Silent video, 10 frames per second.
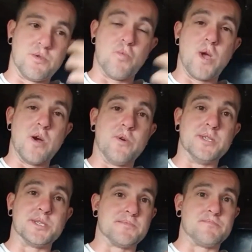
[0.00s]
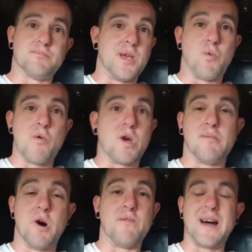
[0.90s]
the wheel is it won't
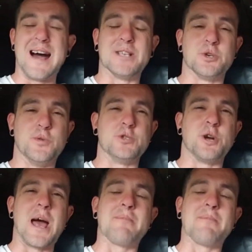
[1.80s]
come off at all. He tried